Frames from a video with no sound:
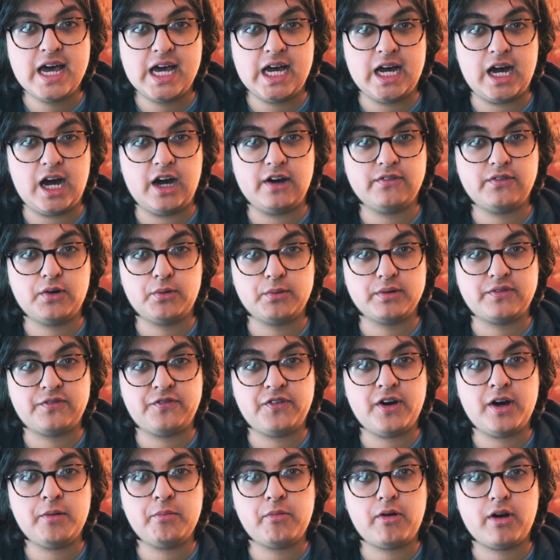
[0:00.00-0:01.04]
However, with
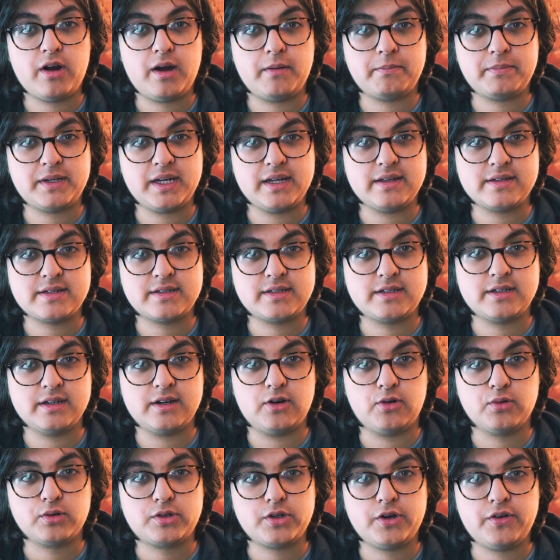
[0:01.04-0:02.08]
firmware updates, the
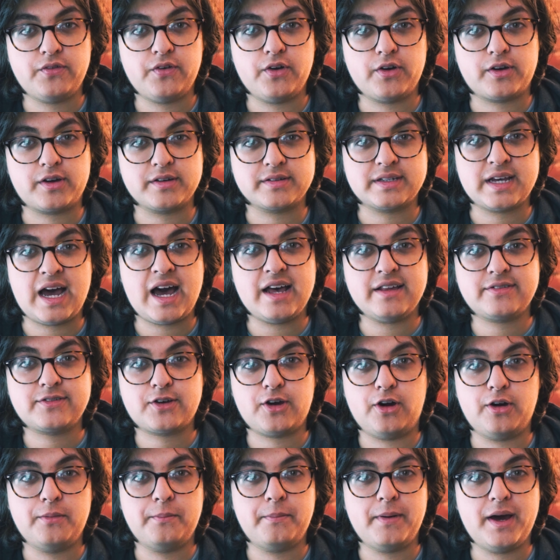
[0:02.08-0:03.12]
autofocus has
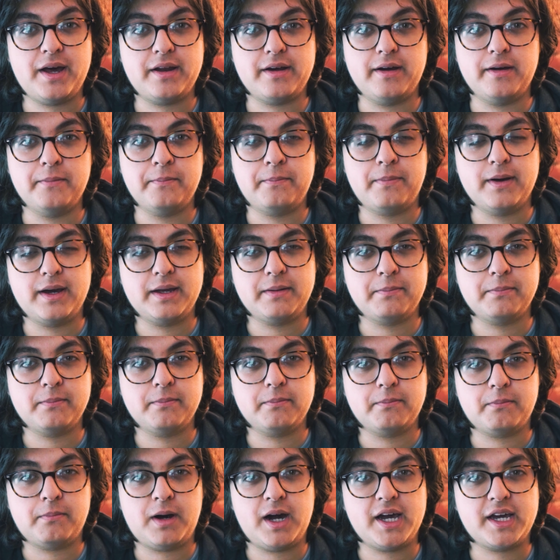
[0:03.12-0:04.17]
gotten better, but in
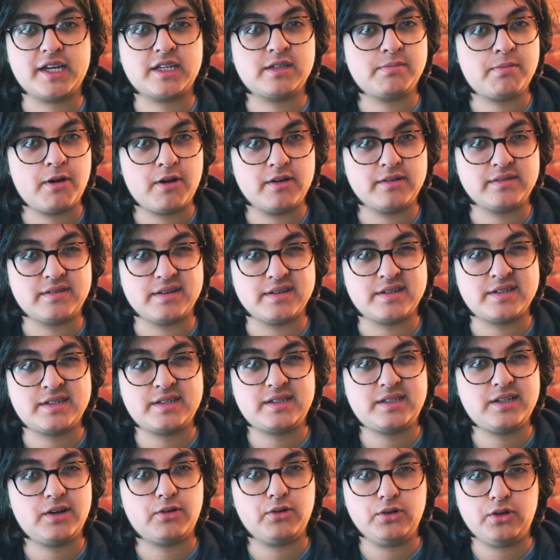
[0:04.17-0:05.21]
my experience it's
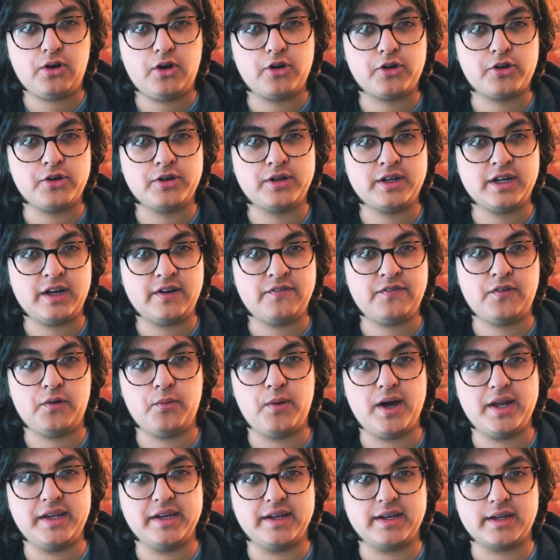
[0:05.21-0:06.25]
still not good enough for
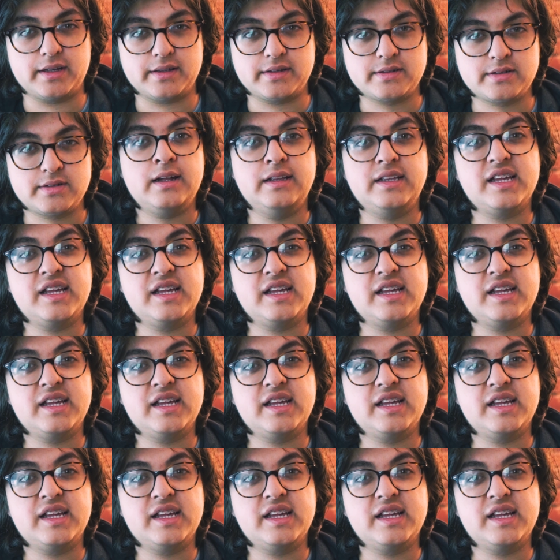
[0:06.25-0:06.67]
weddings.